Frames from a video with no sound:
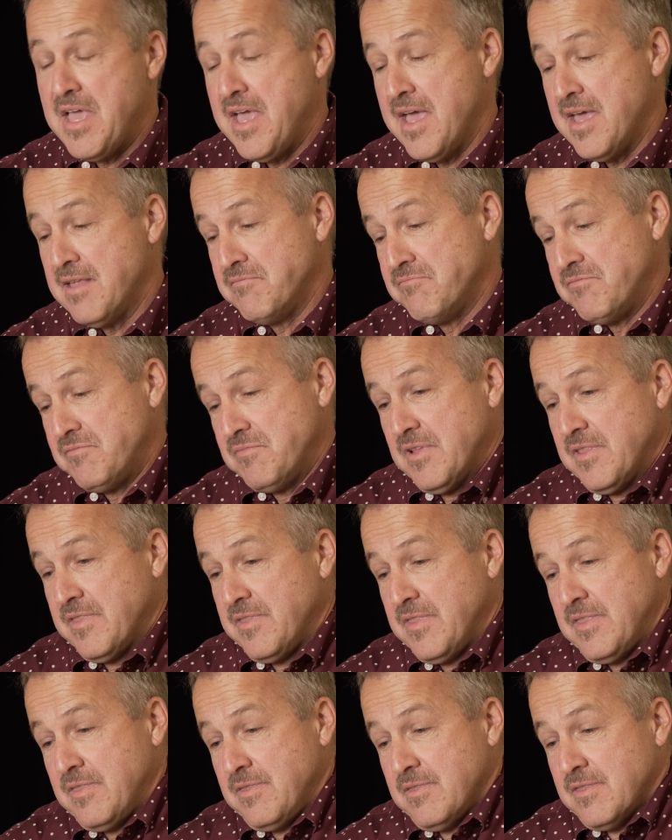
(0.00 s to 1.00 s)
And
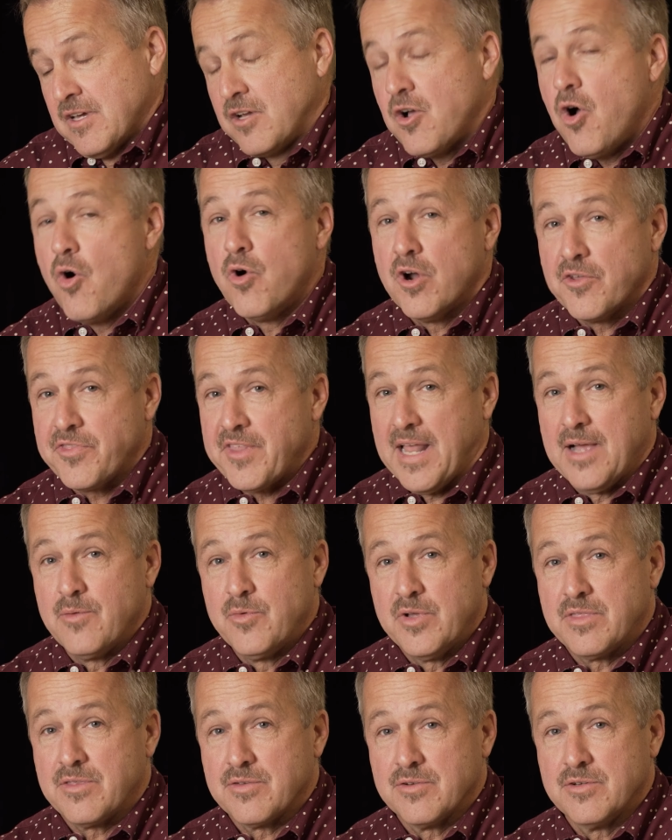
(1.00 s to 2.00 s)
the cohort that I
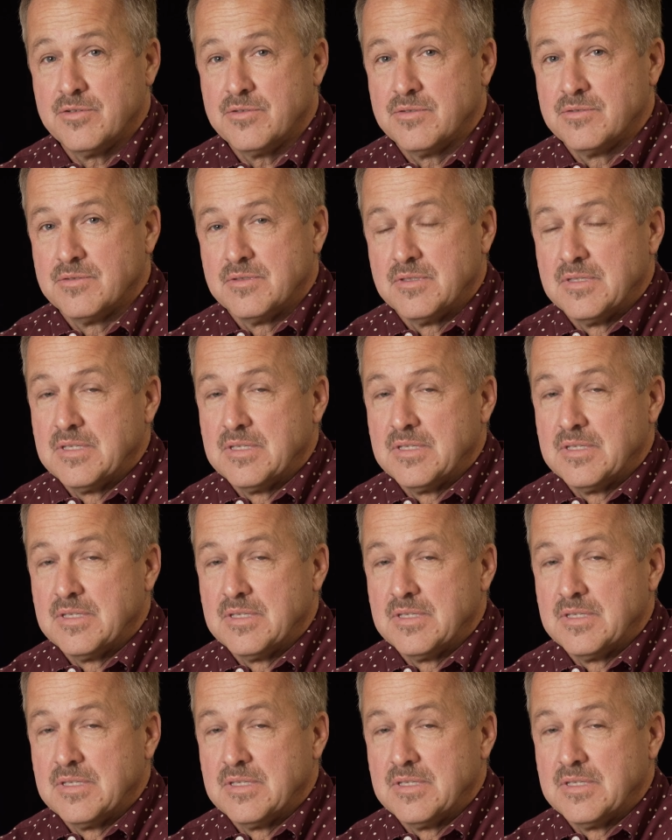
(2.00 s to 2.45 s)
went through